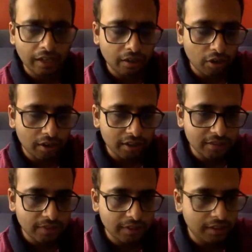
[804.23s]
in
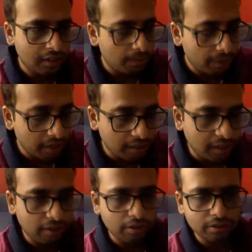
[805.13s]
context with the Amarnath
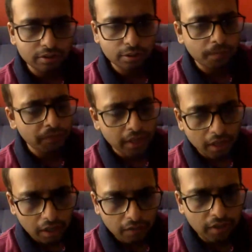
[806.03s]
attack, also
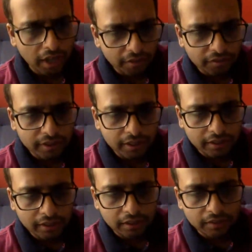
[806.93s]
we have seen
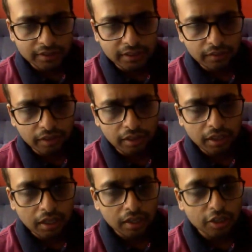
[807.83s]
that there were several
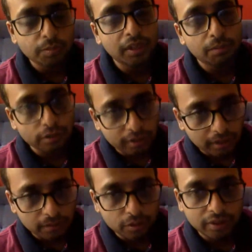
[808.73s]
Kashmiri
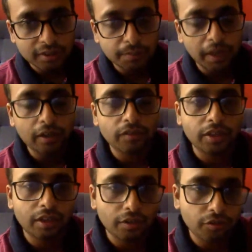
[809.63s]
Muslims who, in spite of the
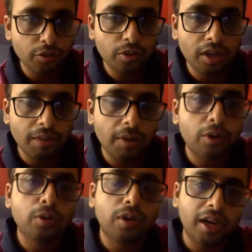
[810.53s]
curfew, came
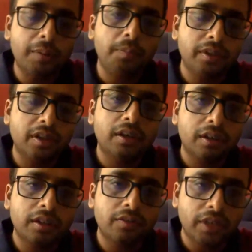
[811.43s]
out to help
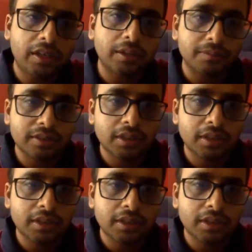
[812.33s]
the victims,